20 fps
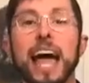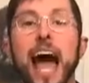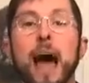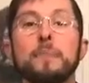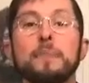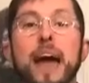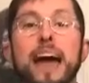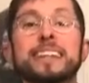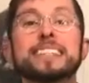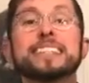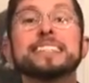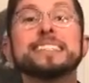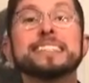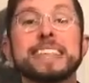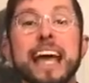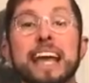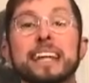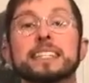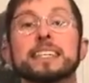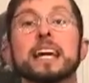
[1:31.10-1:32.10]
And that
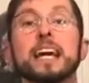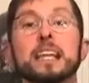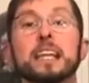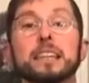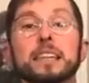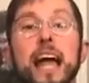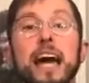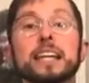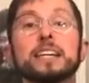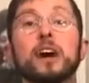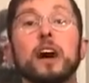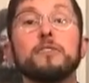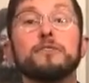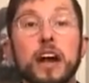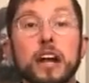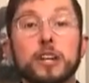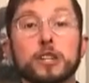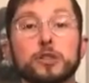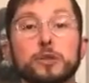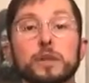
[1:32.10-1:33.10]
descent led
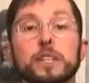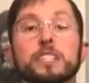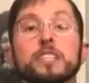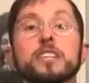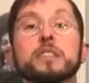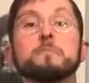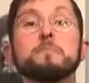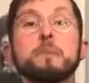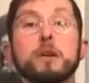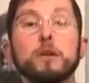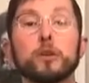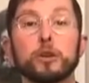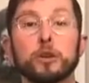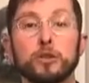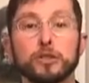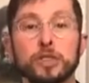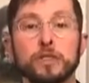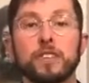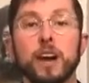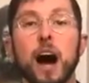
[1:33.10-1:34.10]
eventually to the
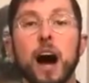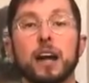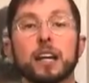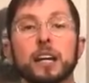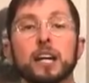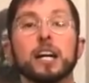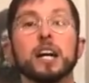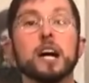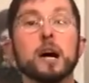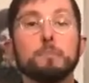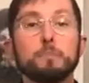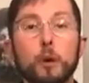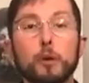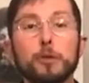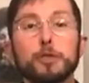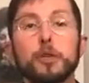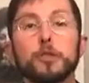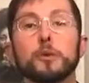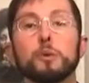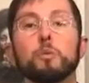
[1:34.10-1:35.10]
miracles of Hanukkah,
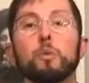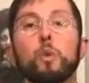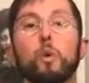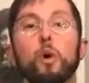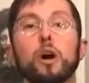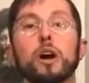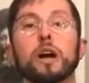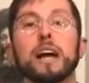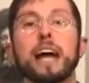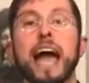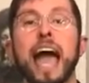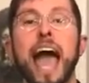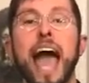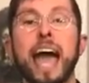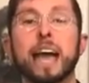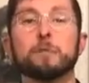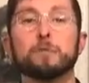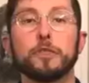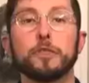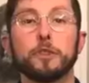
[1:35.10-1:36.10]
both in the war
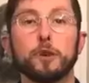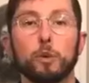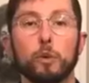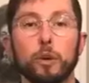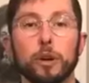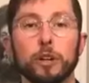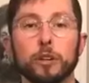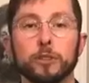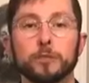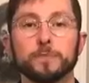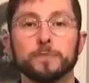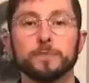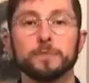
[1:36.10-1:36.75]
and with the oil.